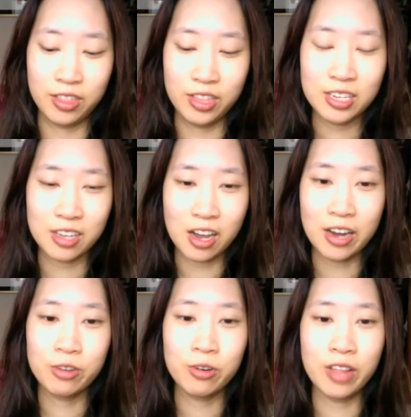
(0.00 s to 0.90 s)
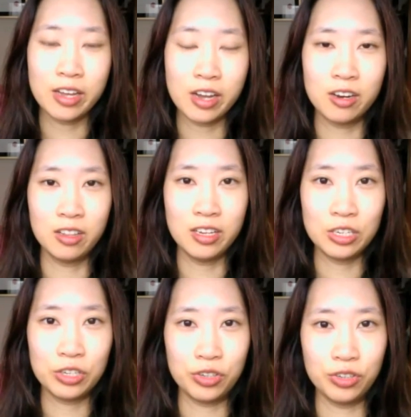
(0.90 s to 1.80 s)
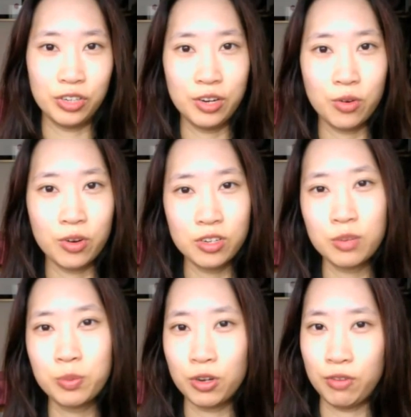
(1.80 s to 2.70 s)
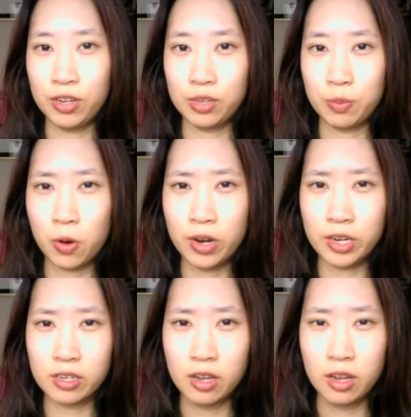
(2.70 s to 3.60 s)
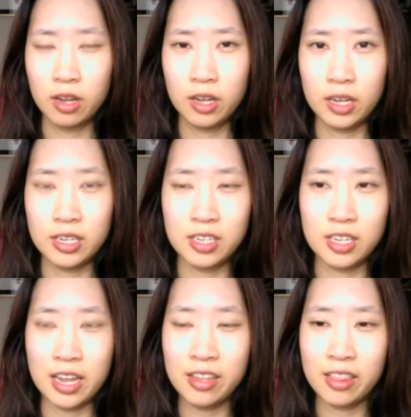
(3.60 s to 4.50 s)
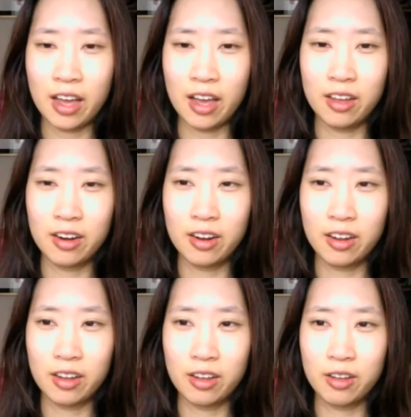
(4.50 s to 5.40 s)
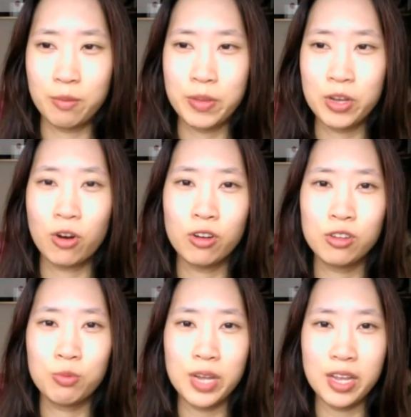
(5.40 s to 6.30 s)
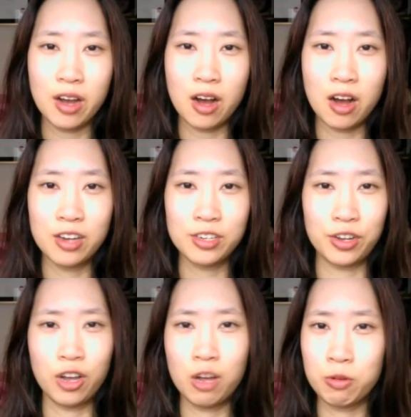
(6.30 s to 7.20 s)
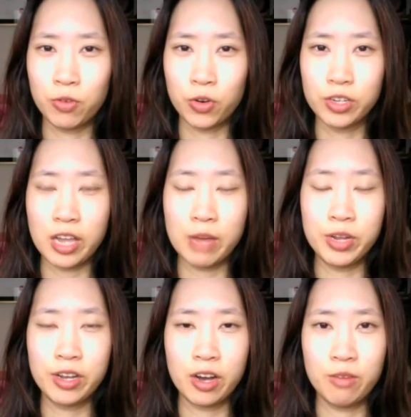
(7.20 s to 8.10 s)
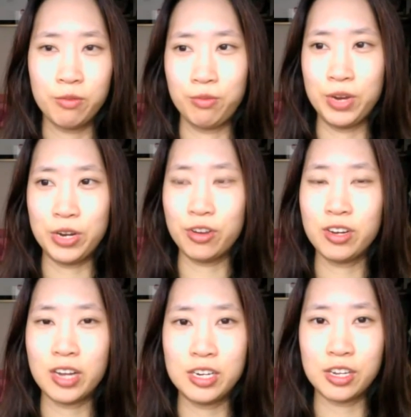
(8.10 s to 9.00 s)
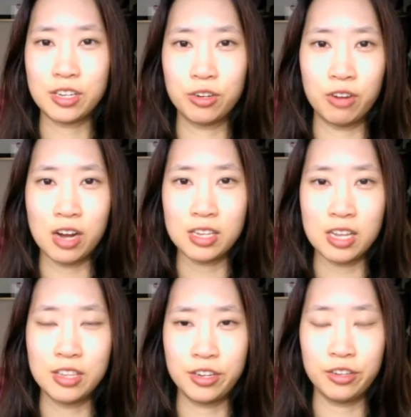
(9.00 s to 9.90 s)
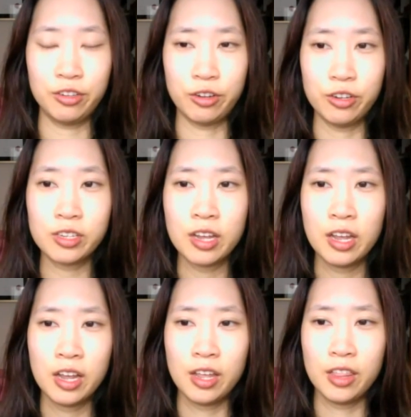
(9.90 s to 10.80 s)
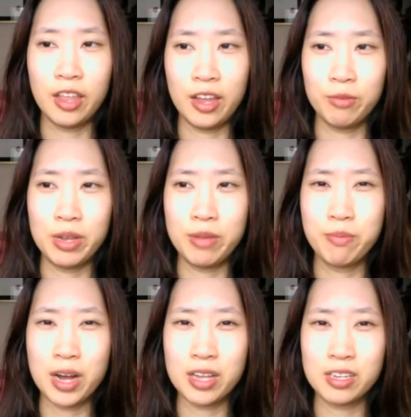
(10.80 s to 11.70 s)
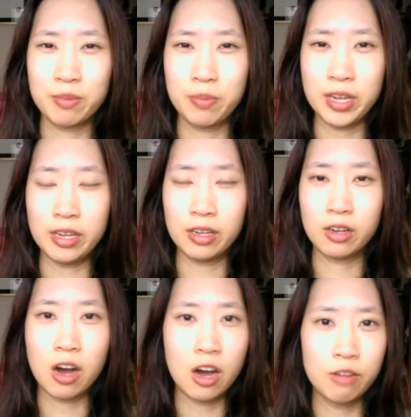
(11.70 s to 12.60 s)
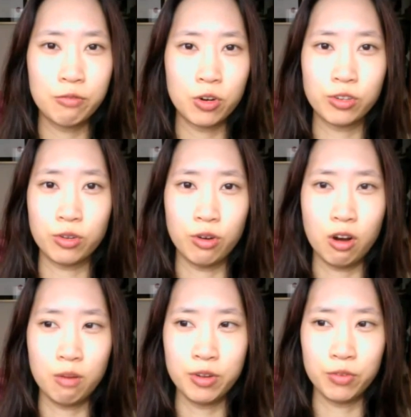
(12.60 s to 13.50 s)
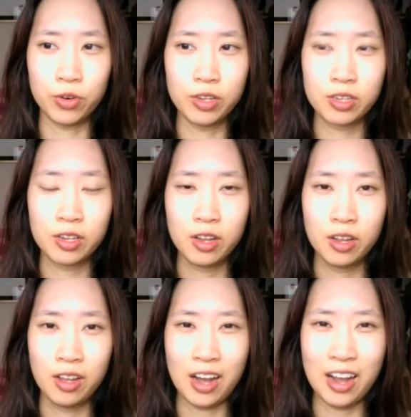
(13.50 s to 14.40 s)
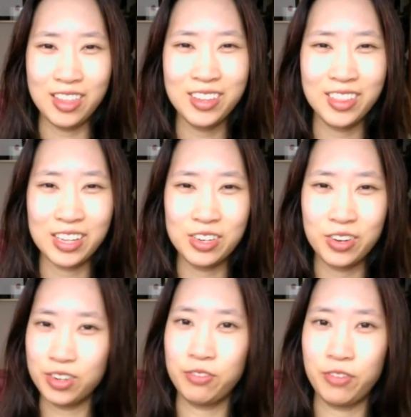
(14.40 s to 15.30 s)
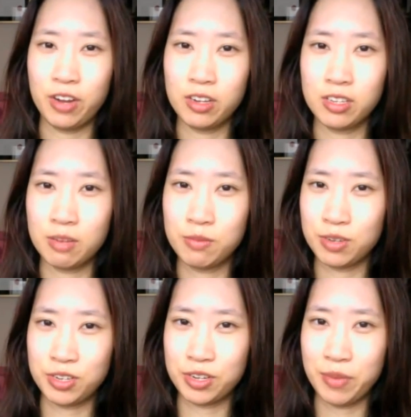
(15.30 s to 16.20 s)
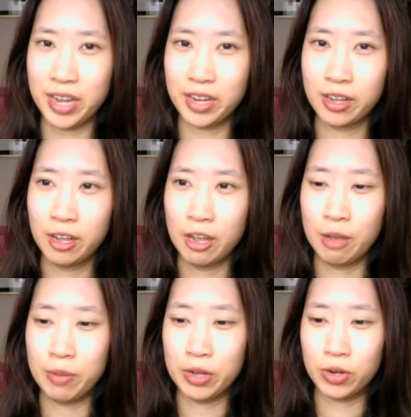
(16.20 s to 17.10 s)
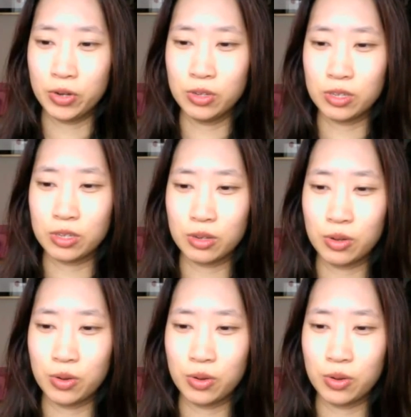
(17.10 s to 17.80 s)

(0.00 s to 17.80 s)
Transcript: This article that Gunnars linked to in order to prove his point is saying that because we aren't herbivores and we don't digest grass and cellulose, then we must be carnivores or omnivores. I think that's not a fair assumption to make, because